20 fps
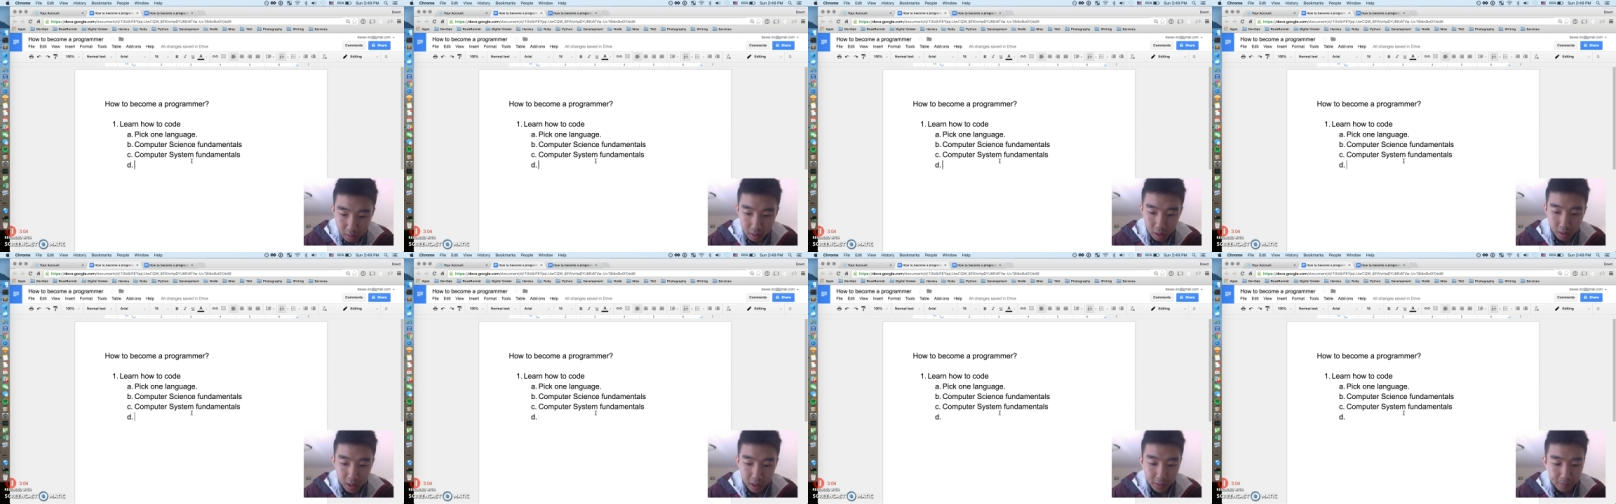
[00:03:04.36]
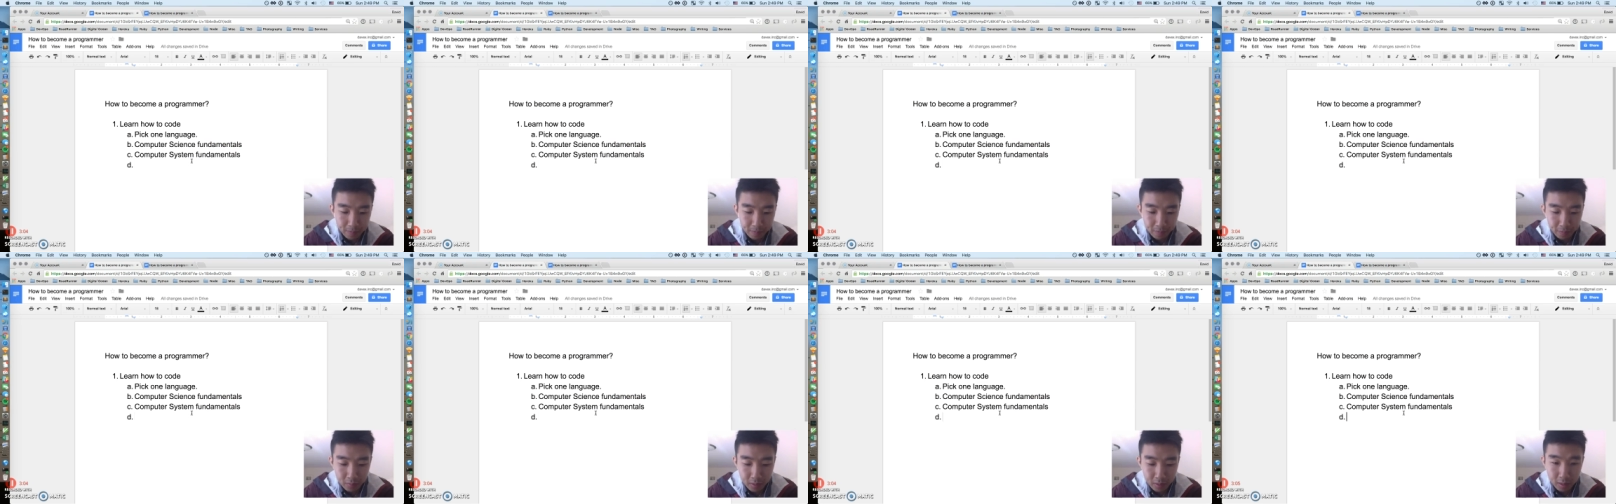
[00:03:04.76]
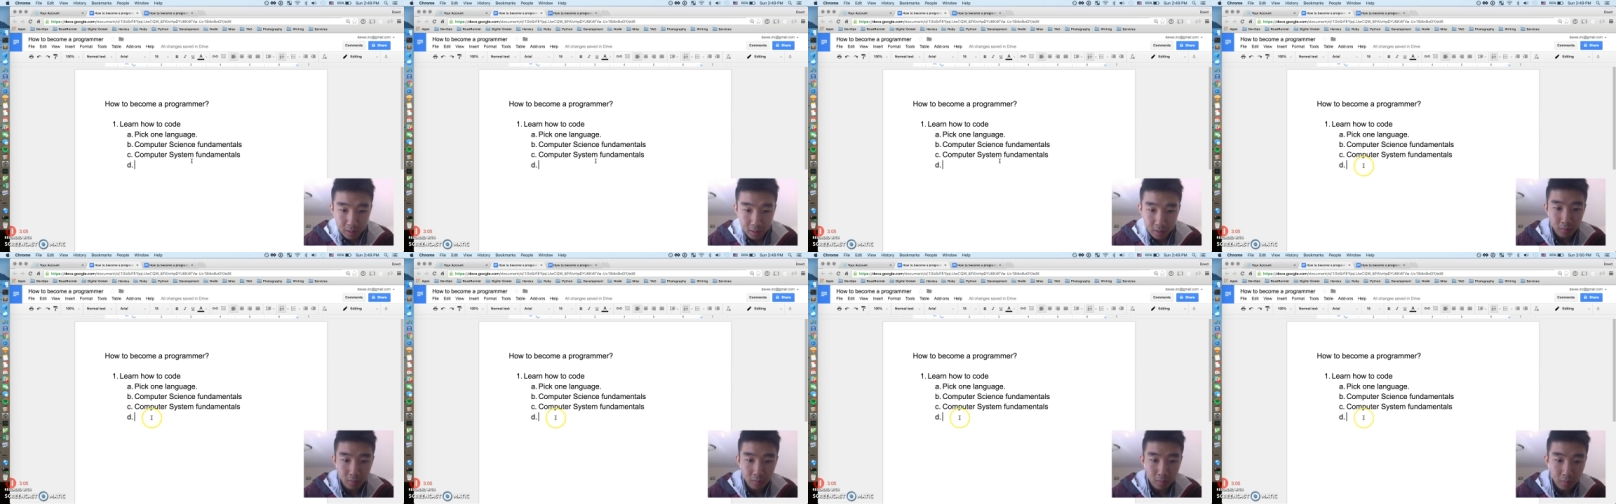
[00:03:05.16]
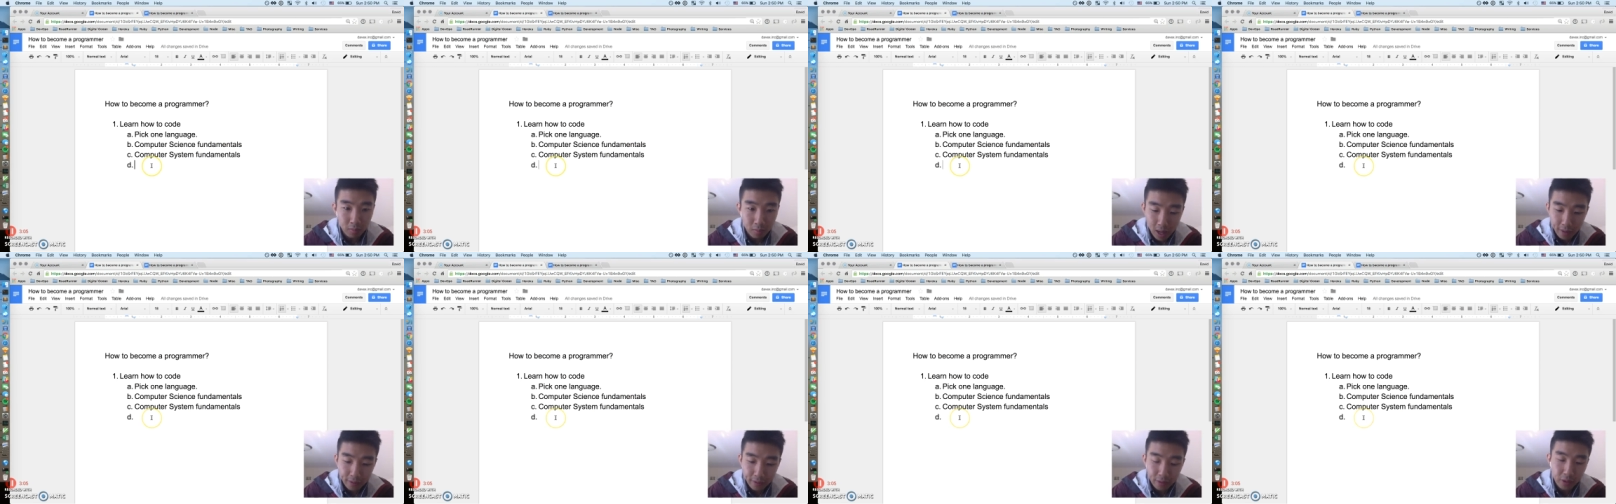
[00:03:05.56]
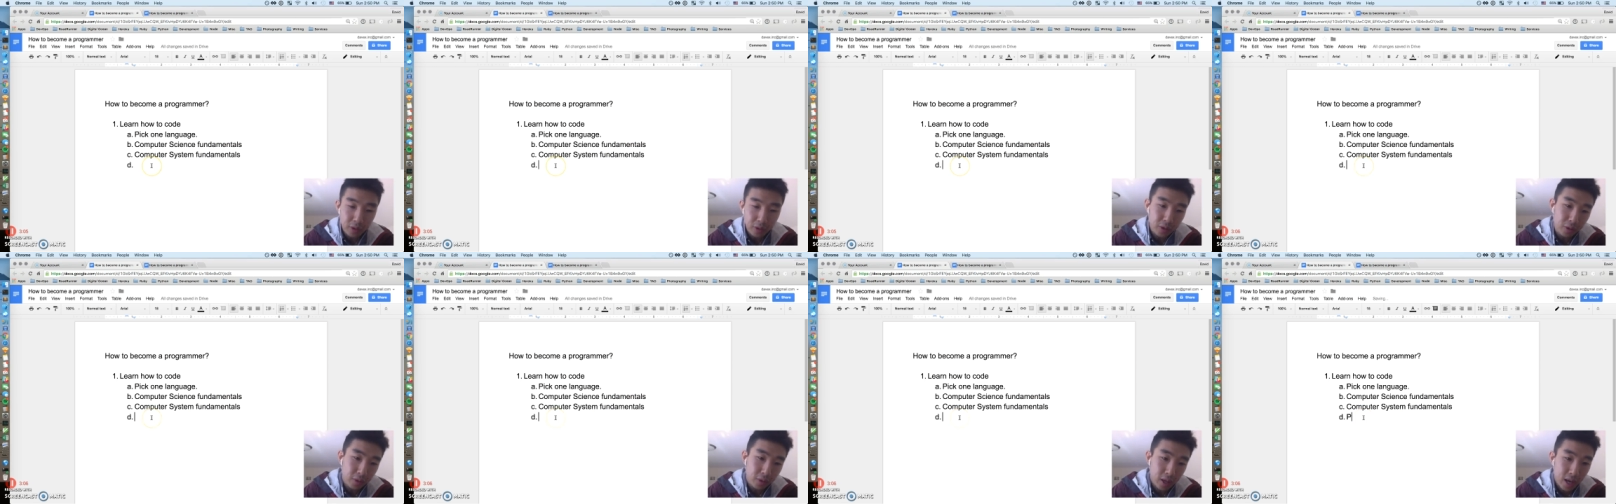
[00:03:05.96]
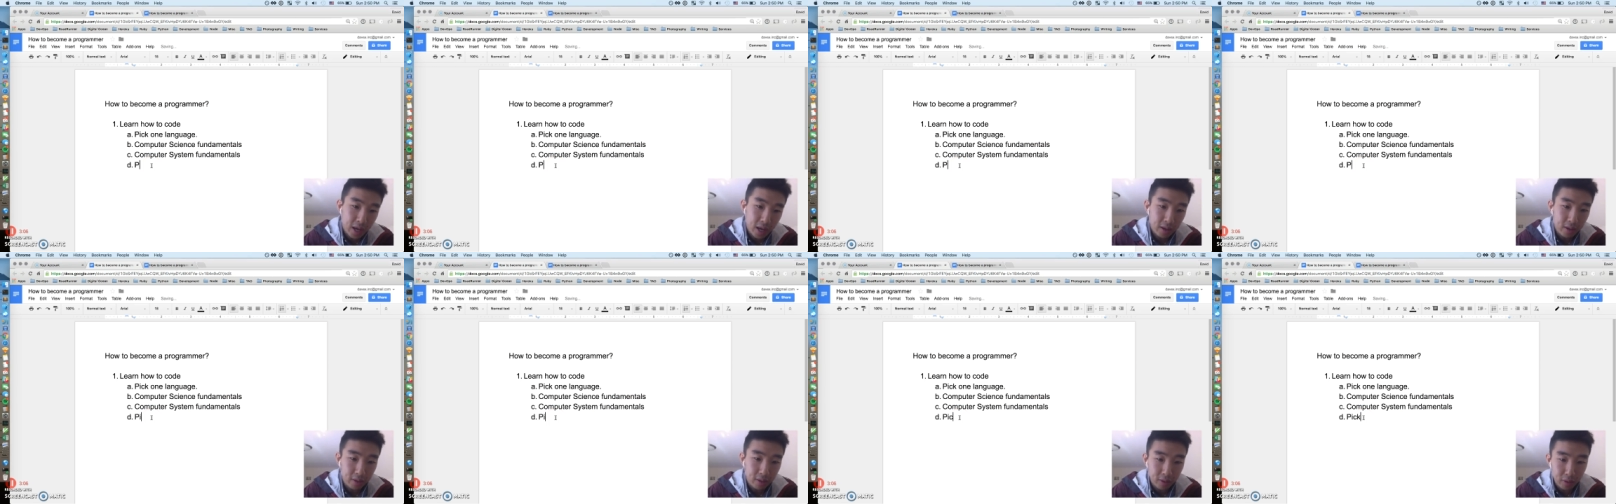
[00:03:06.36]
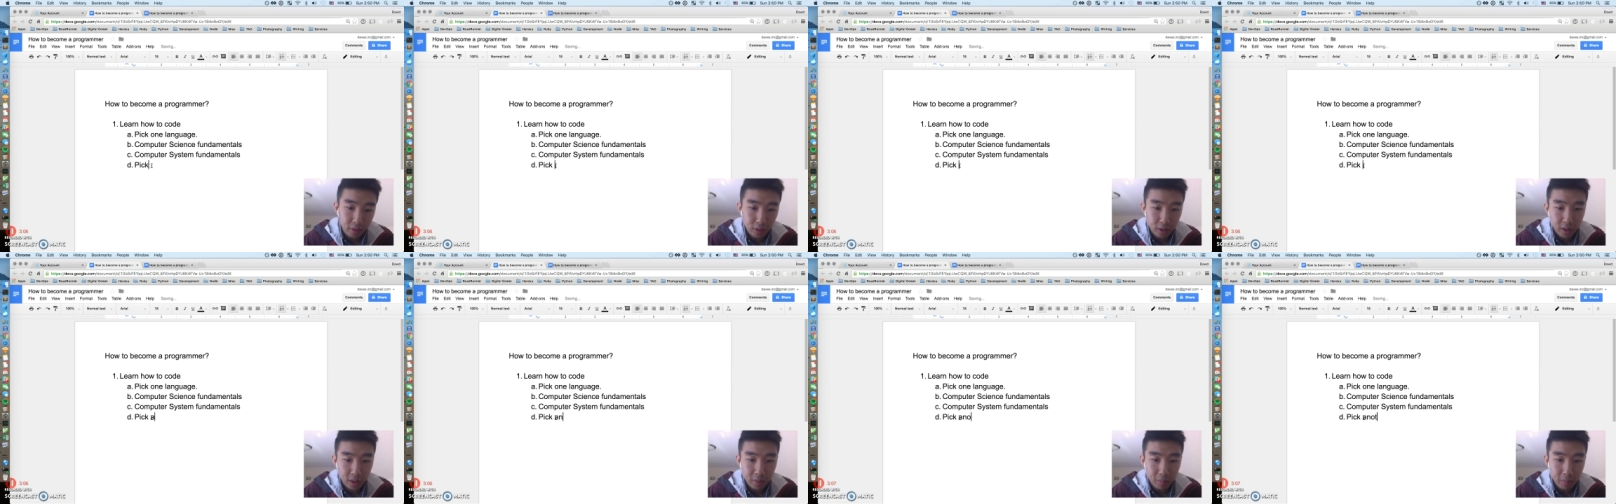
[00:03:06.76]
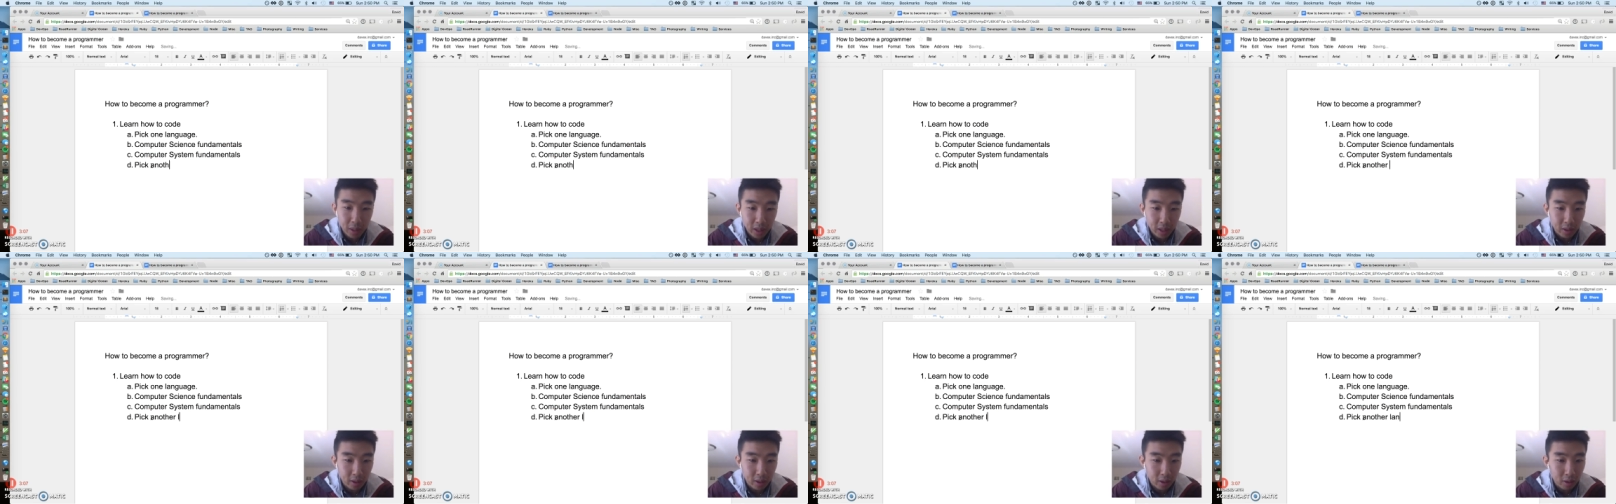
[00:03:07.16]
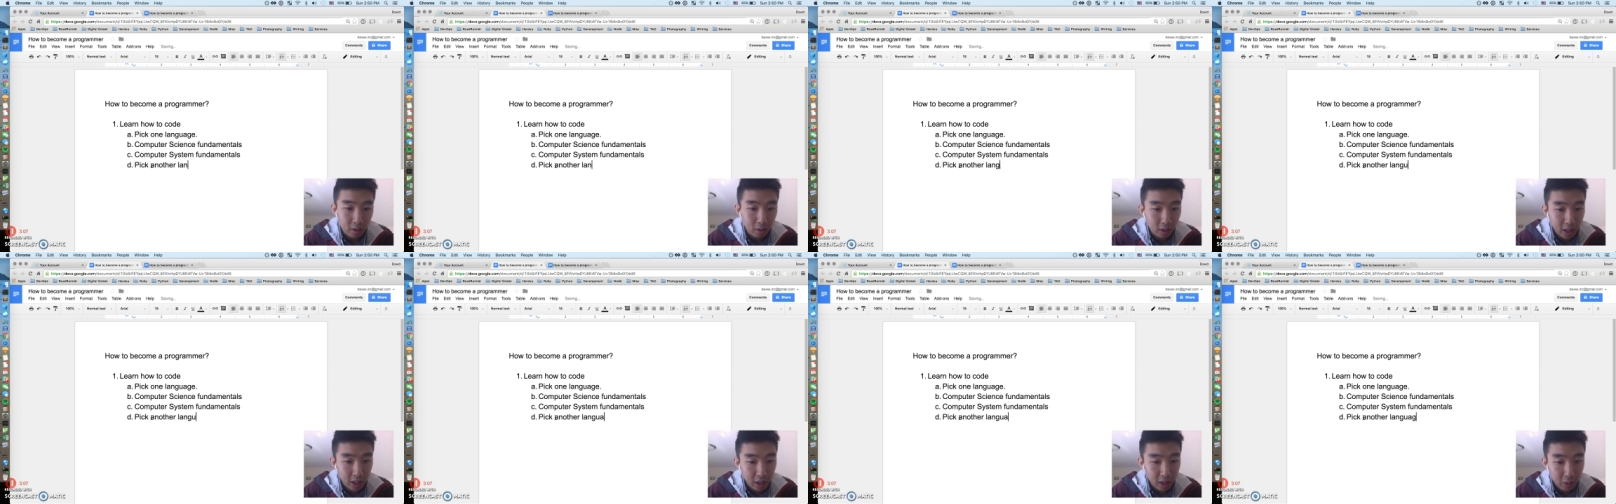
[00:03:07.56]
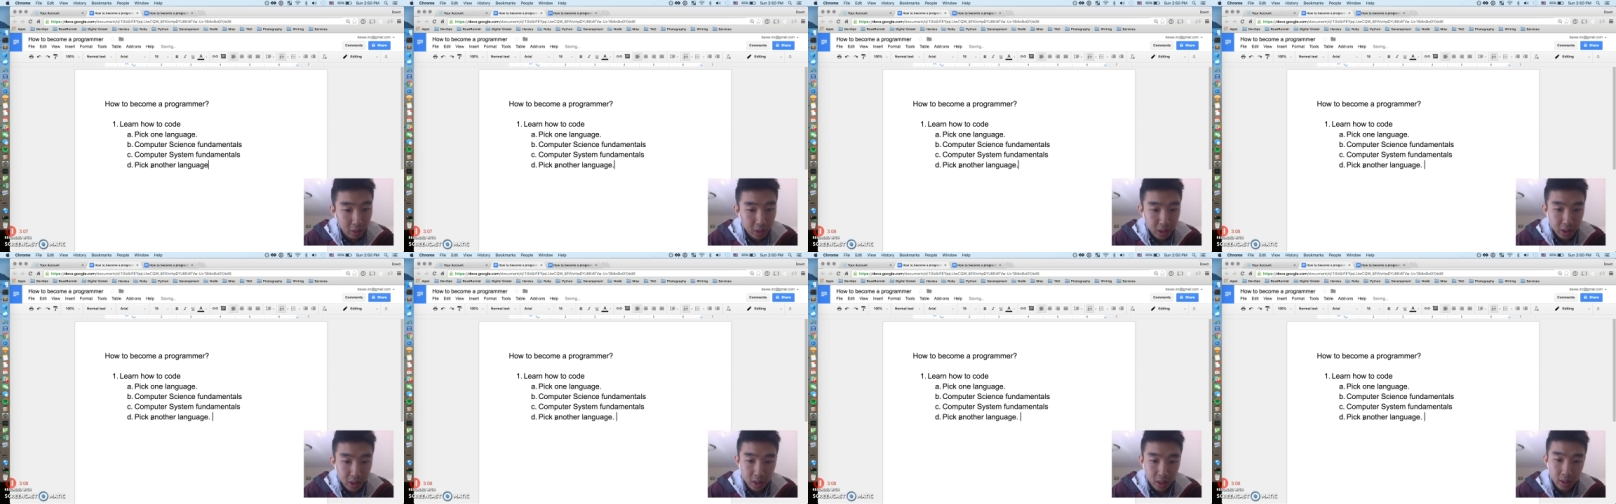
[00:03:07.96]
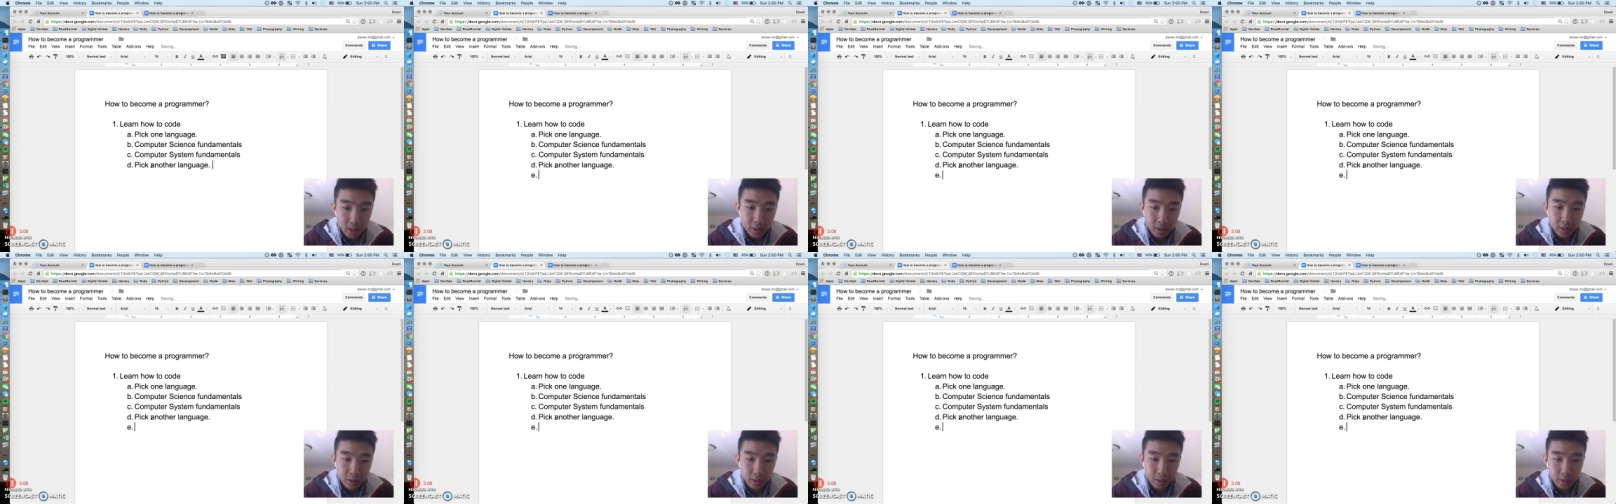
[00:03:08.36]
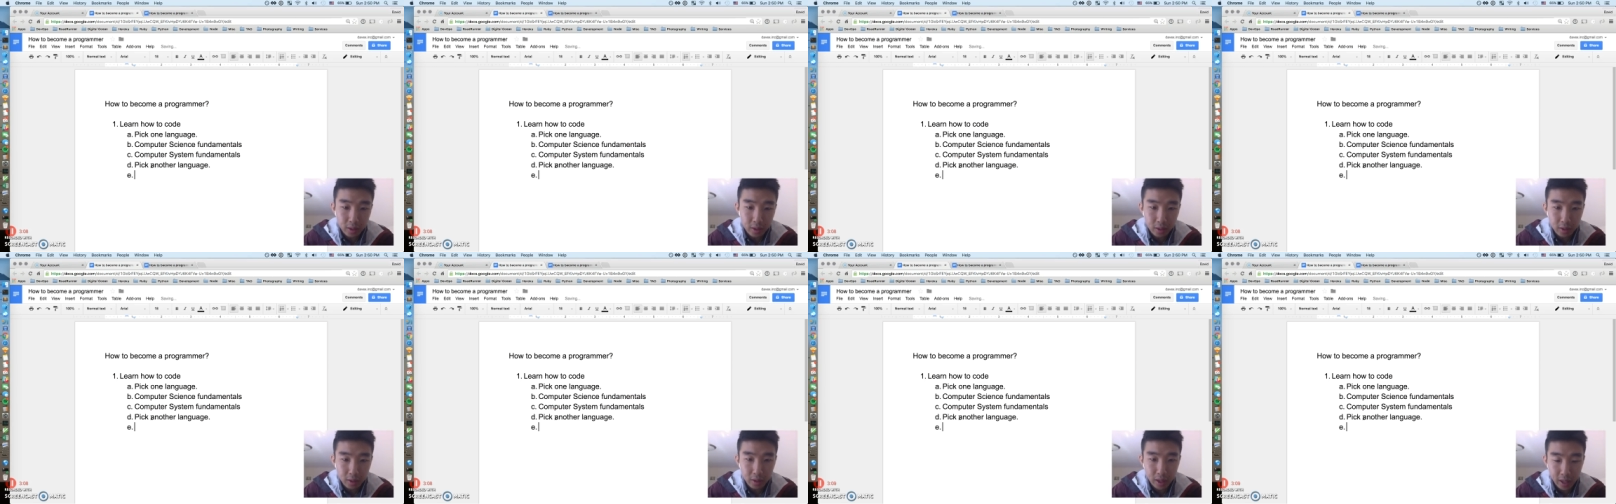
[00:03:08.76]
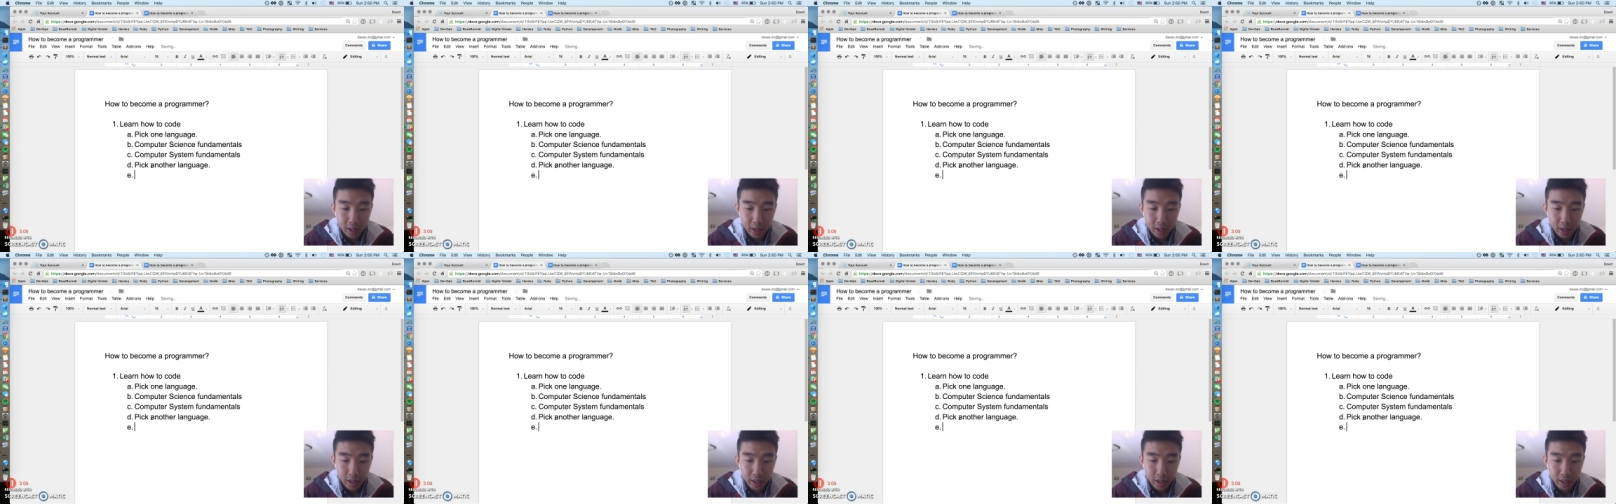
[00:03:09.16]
All right. After you do that, you can pick another language to learn.